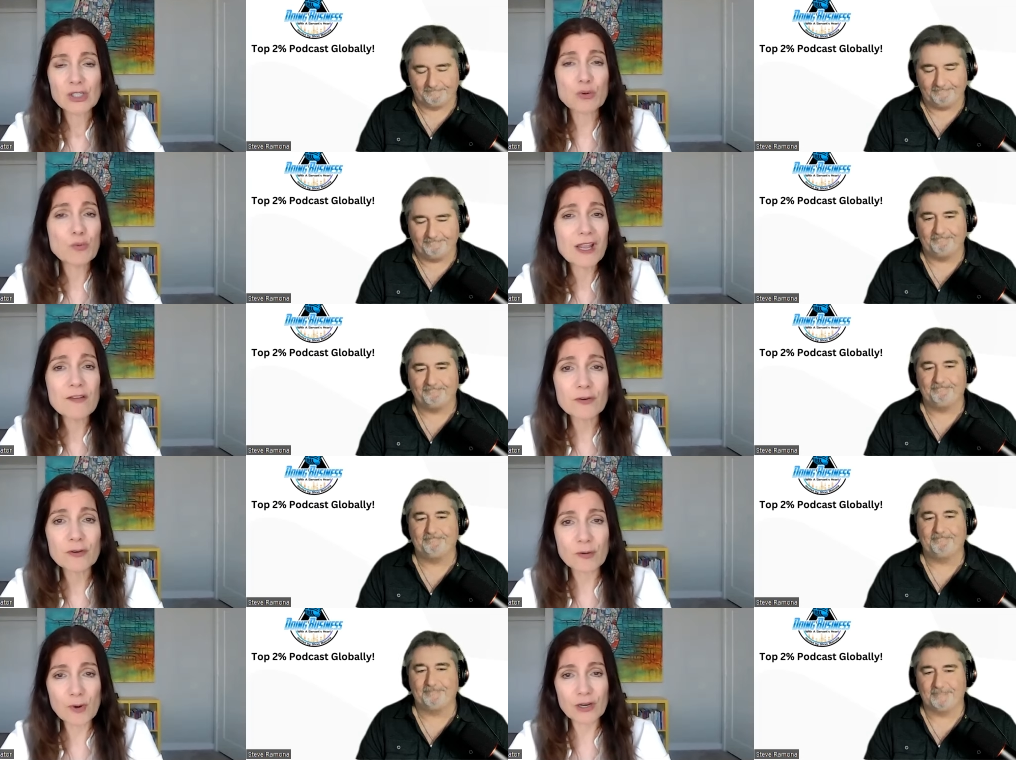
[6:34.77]
Speaker 1: to
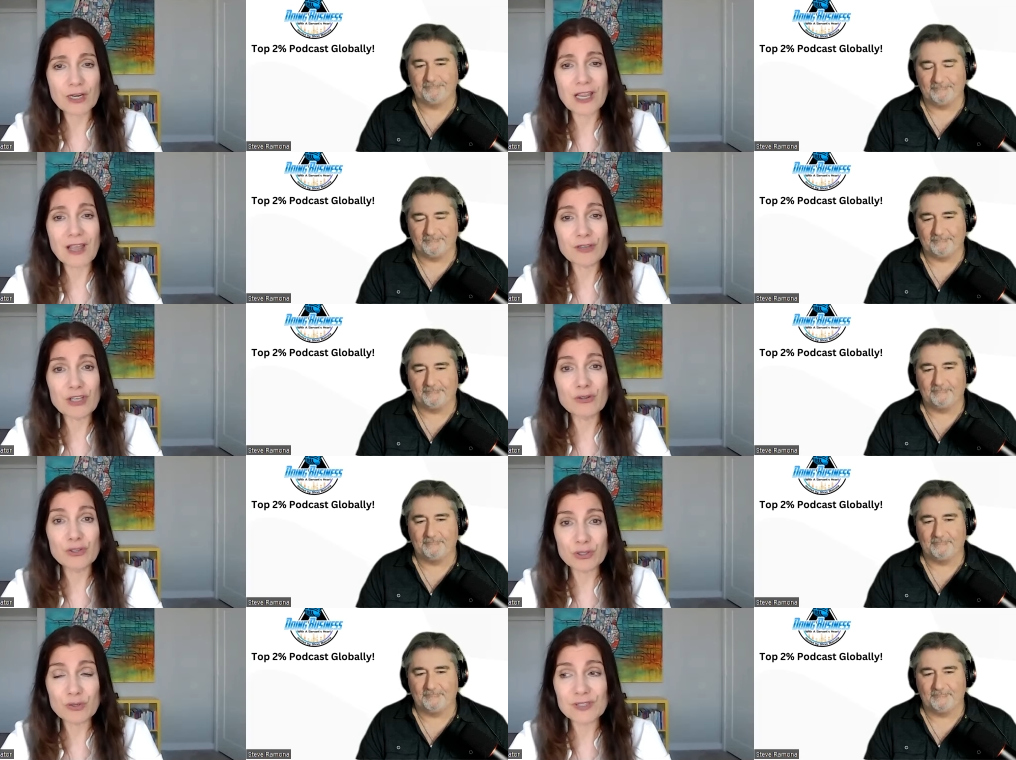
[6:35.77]
whatever marketing avenue
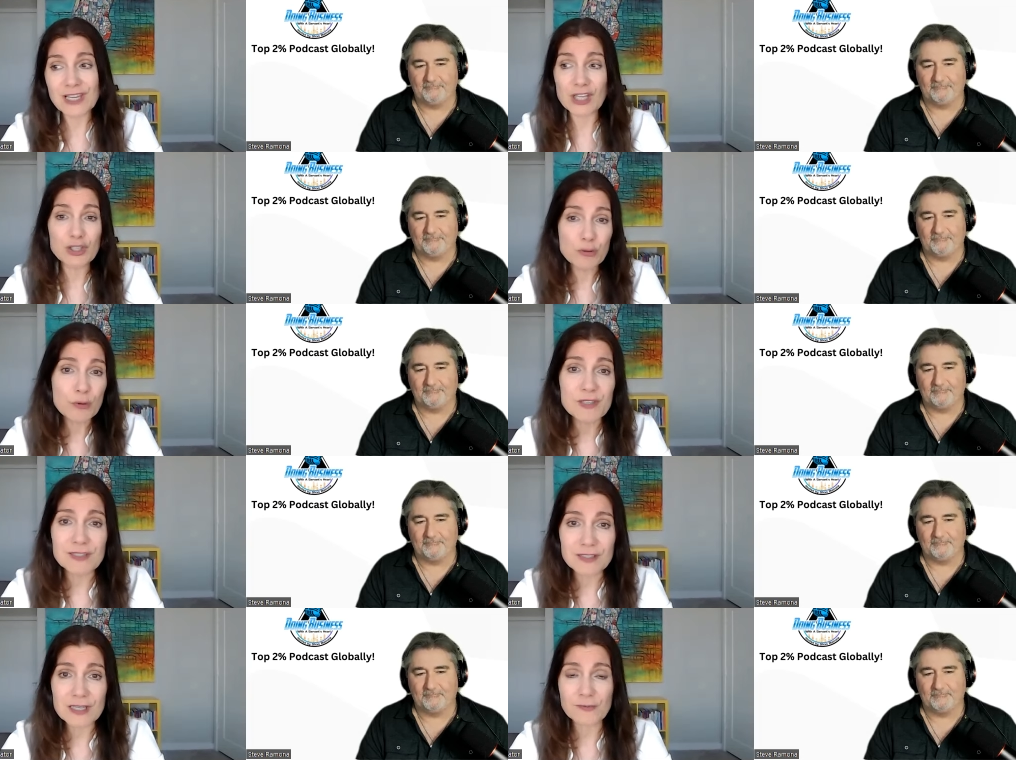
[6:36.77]
you're using and you will be
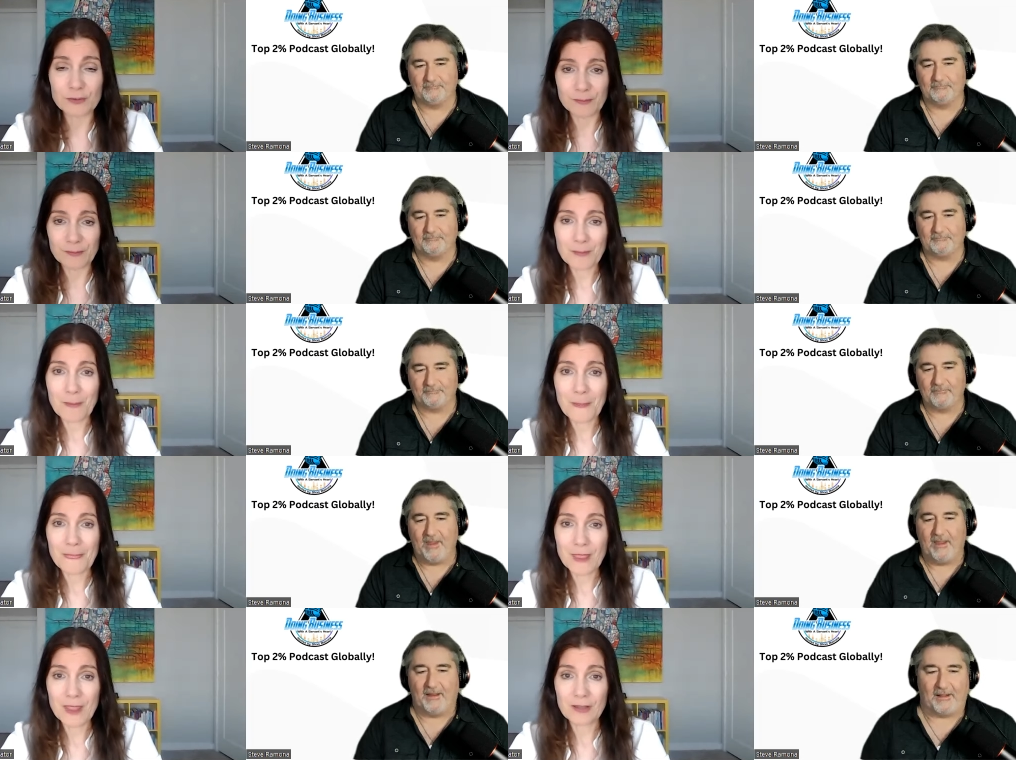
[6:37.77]
successful.
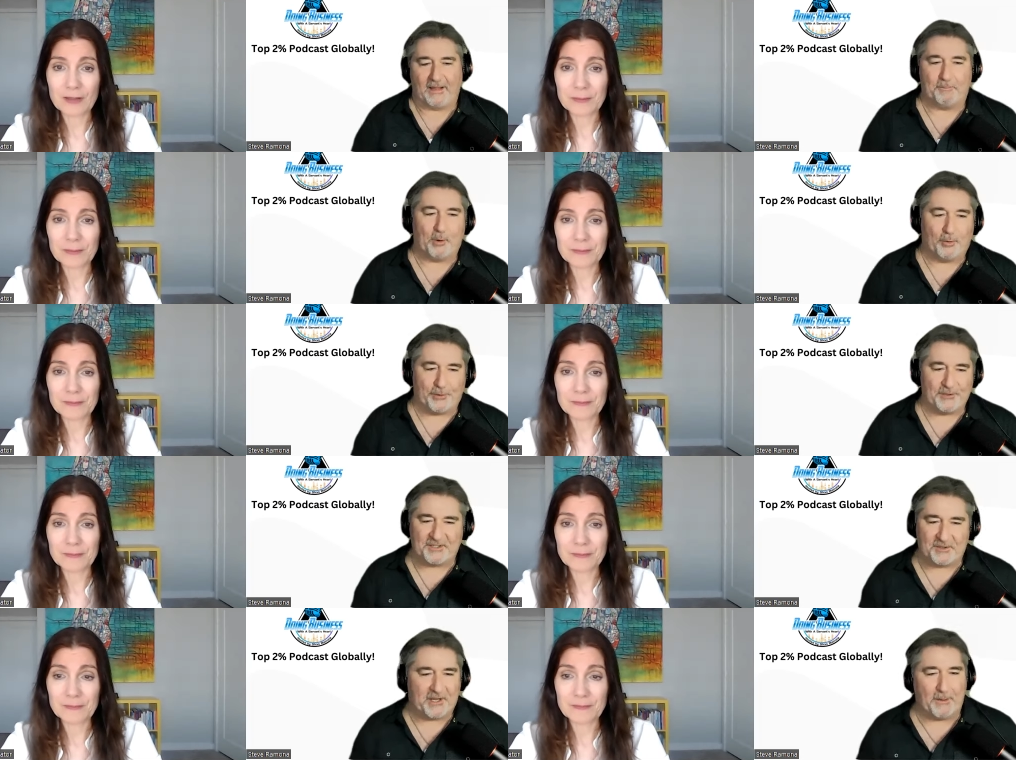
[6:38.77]
Speaker 2: I like both those
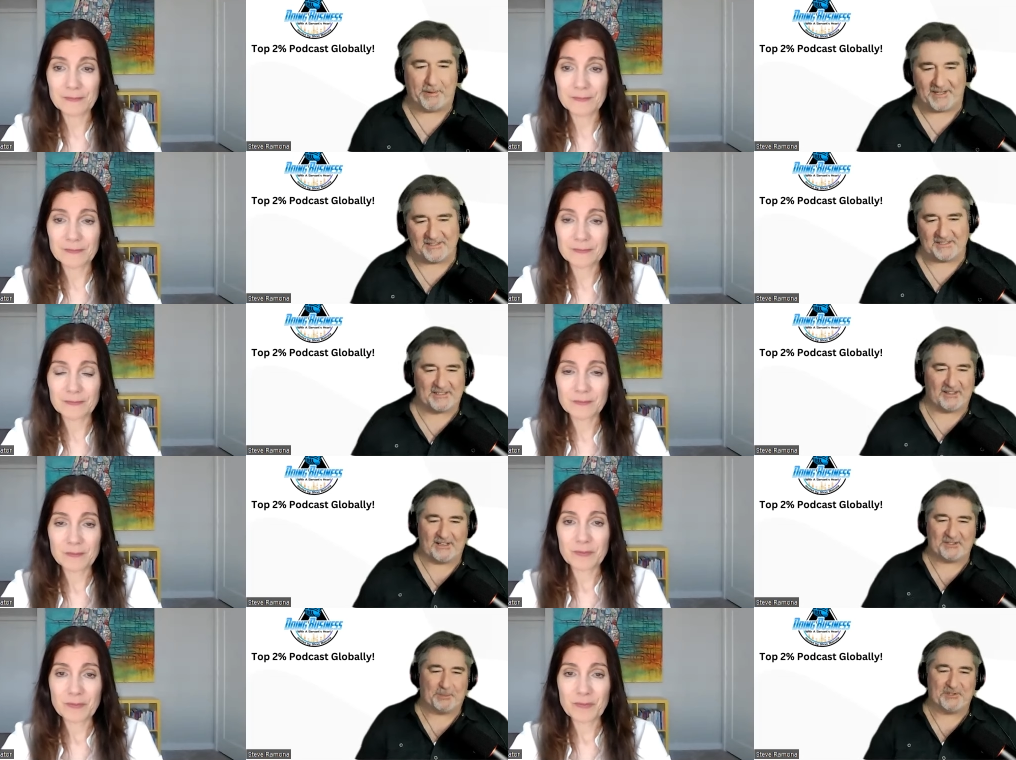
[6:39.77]
because you can't be consistent
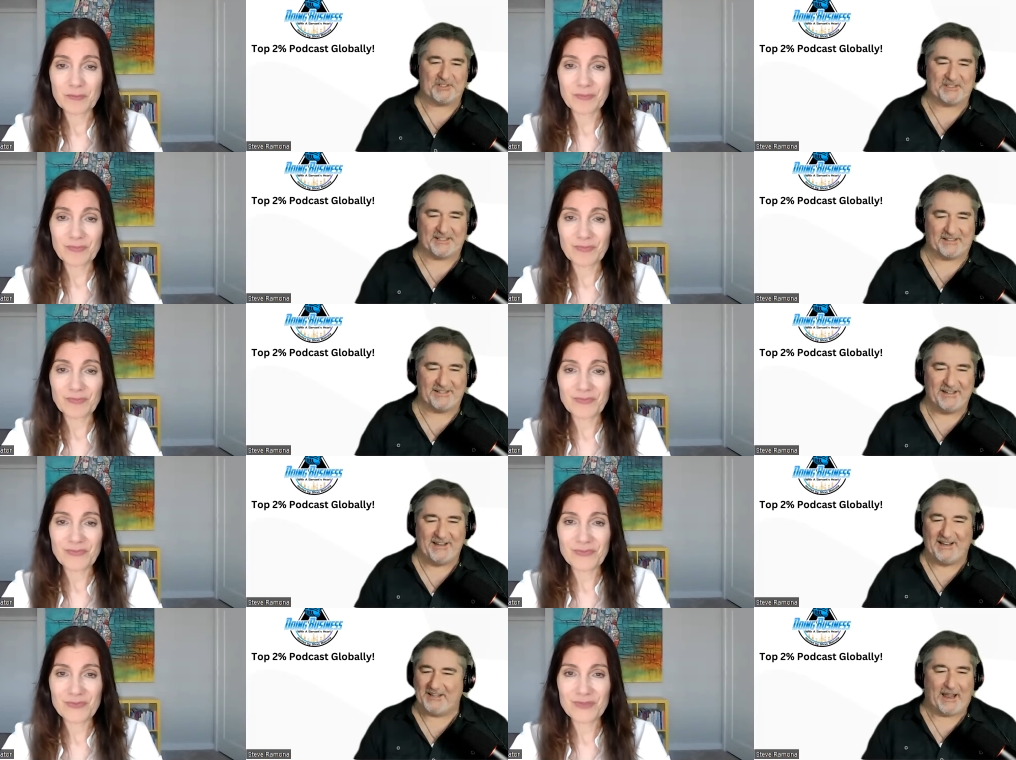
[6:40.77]
unless you're persistent.
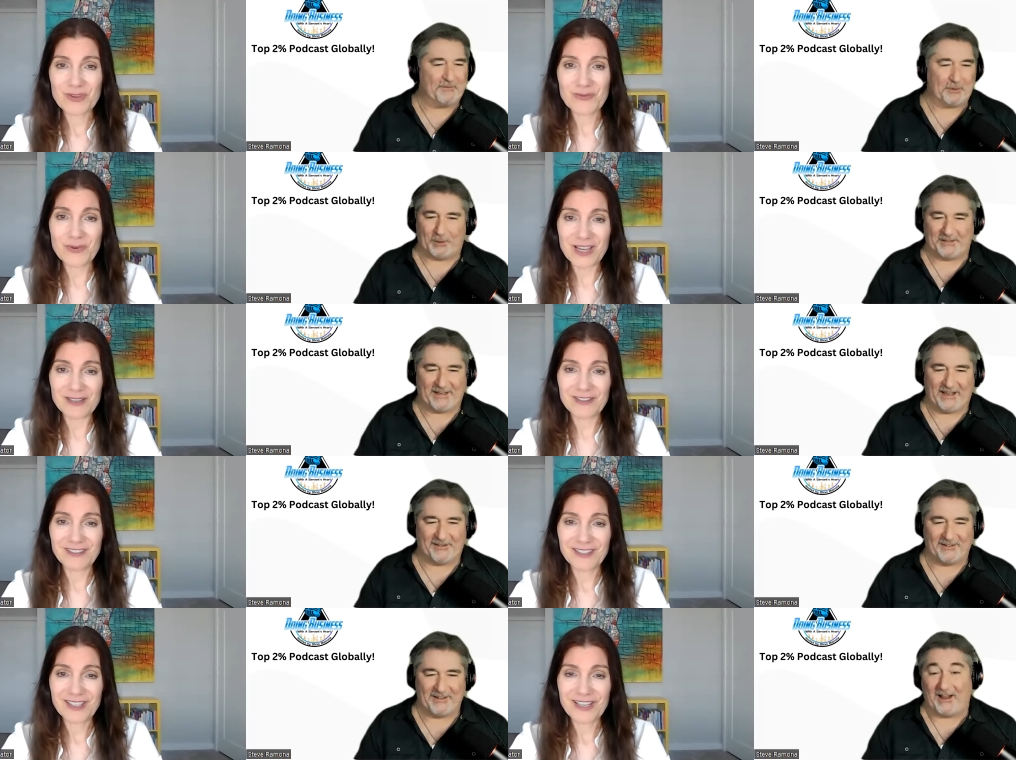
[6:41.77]
They have to work right.
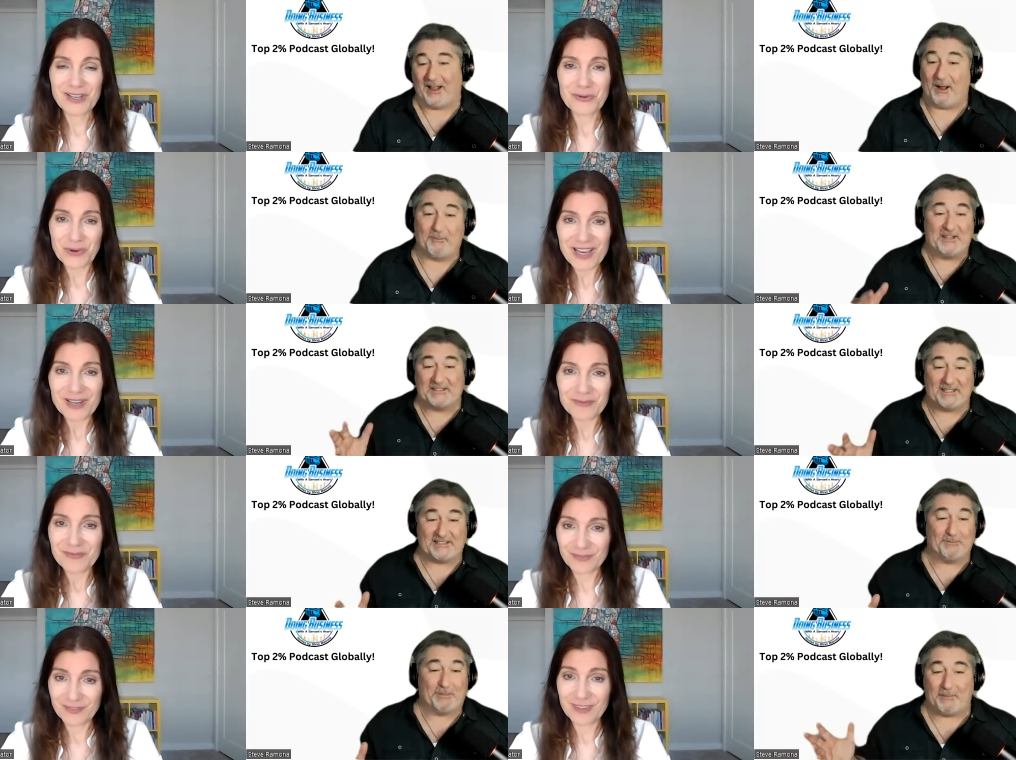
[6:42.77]
together. You know, I'm right.
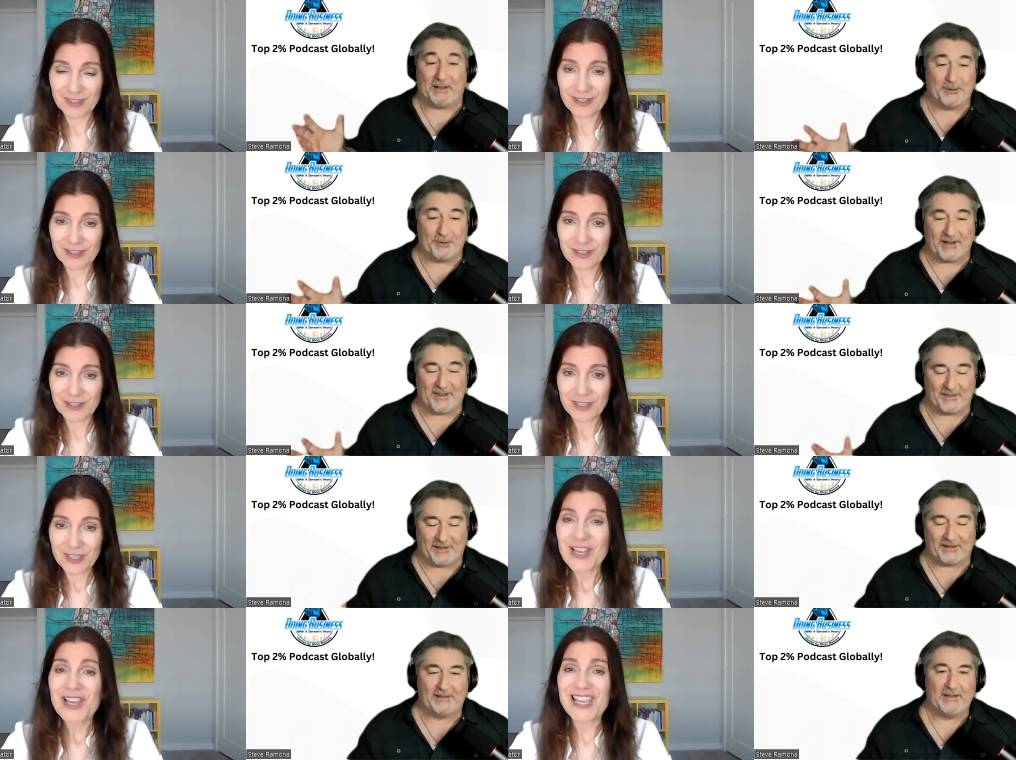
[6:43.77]
consistent, but I'm not doing anything.